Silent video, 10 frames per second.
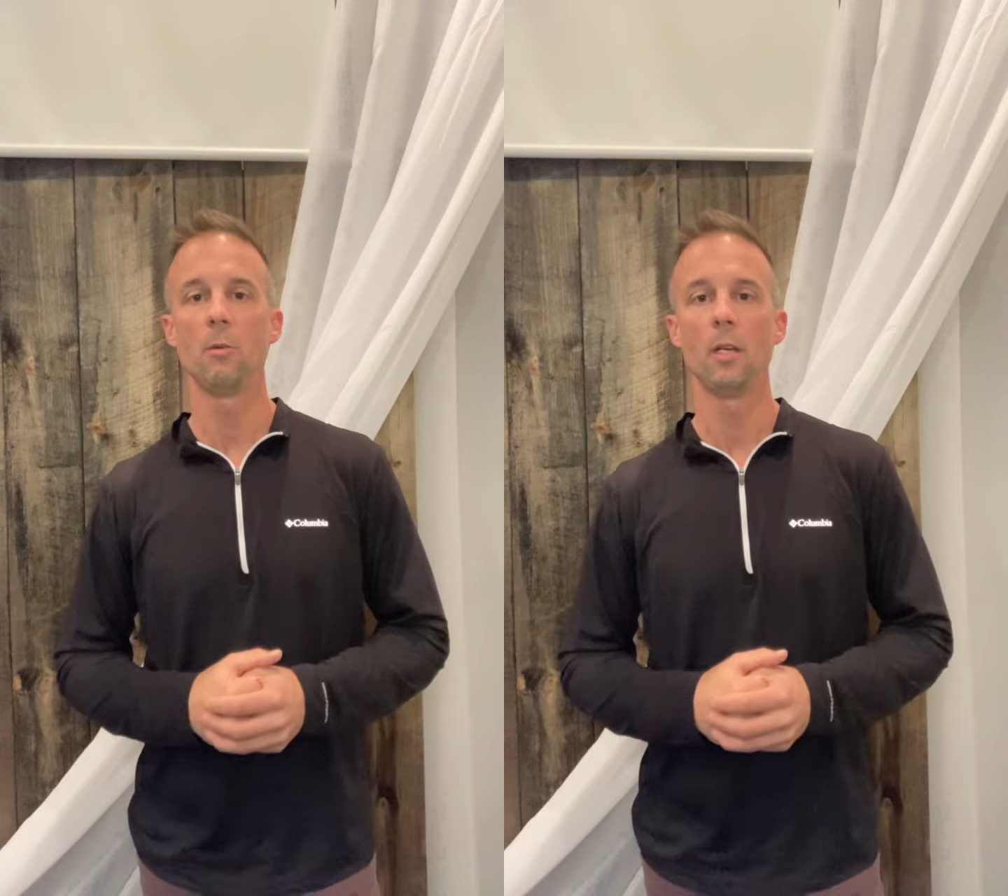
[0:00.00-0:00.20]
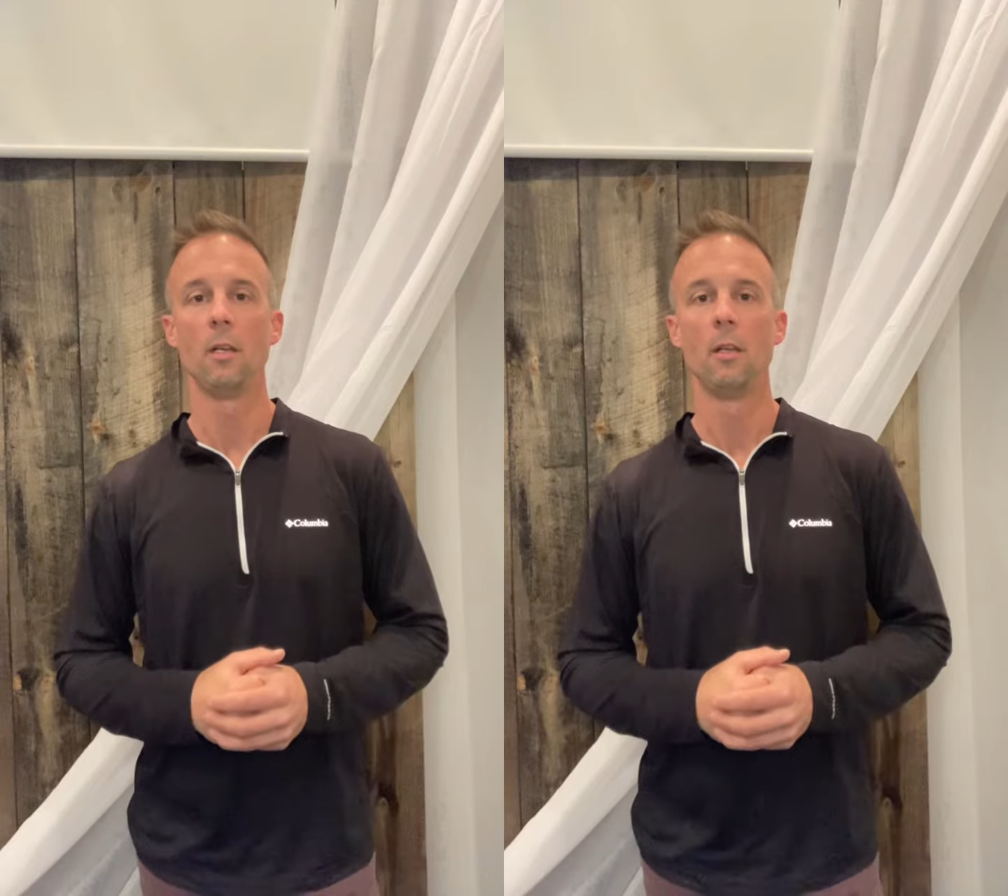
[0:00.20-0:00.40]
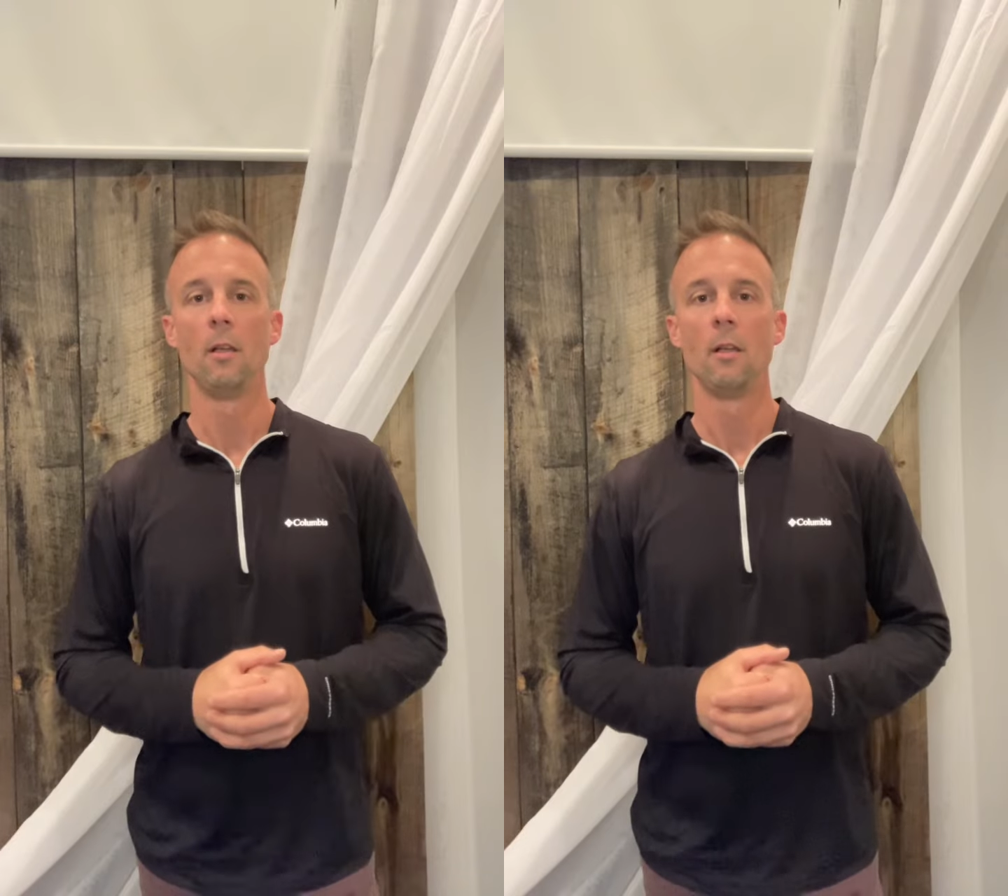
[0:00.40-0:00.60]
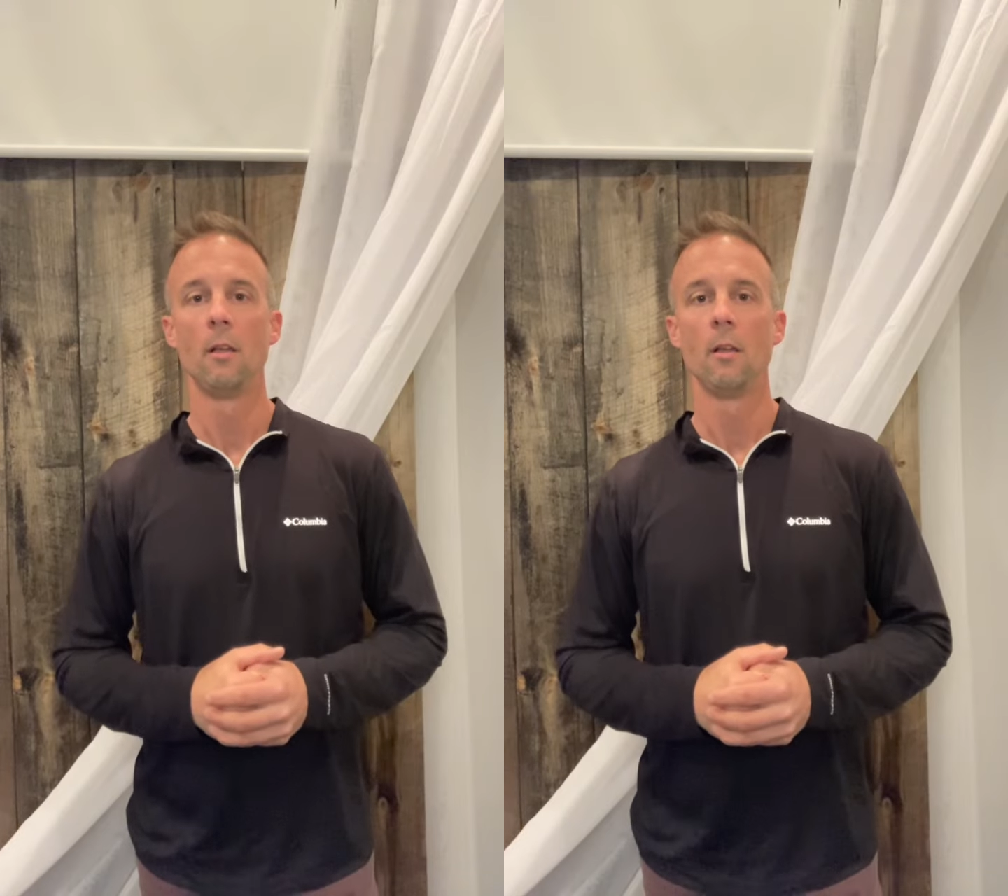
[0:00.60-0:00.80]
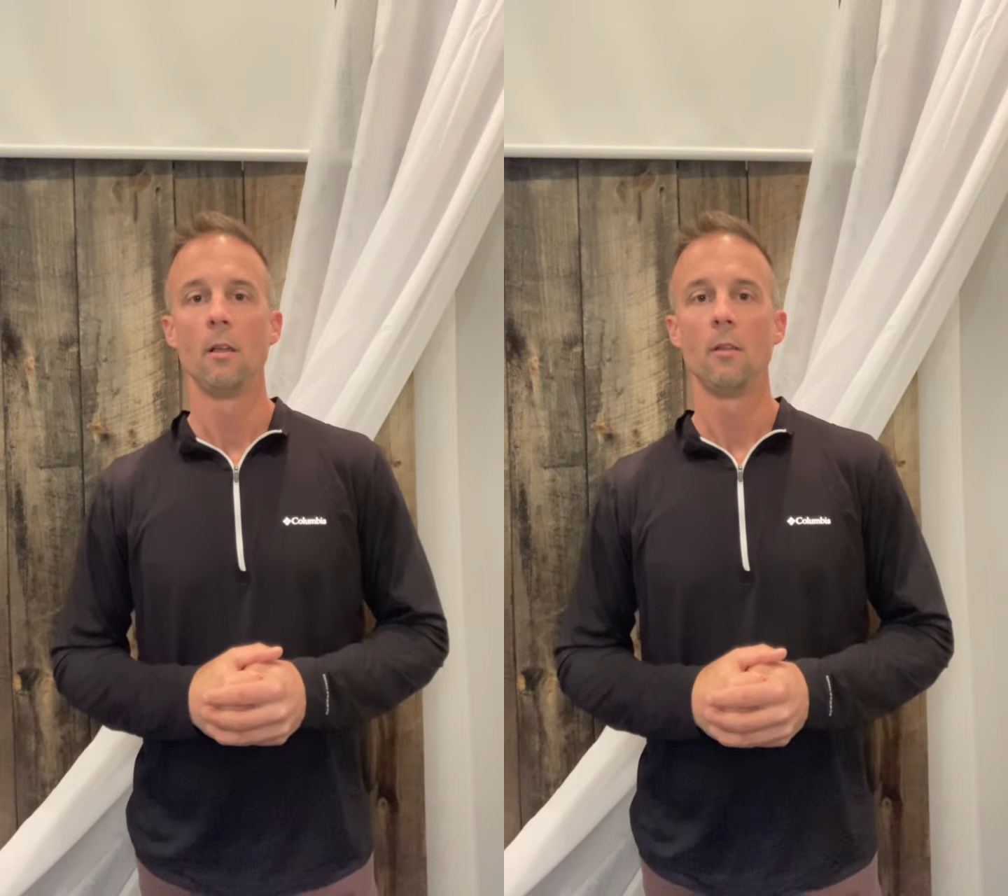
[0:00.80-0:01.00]
it.
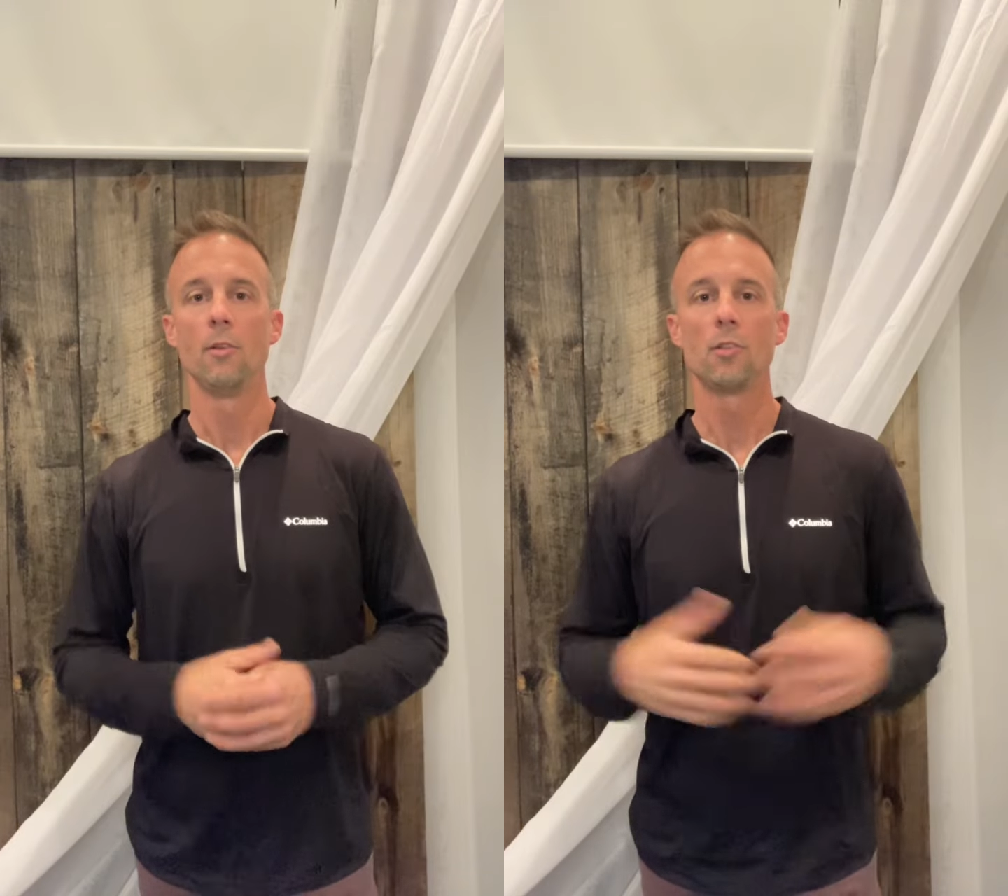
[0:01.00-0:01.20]
They're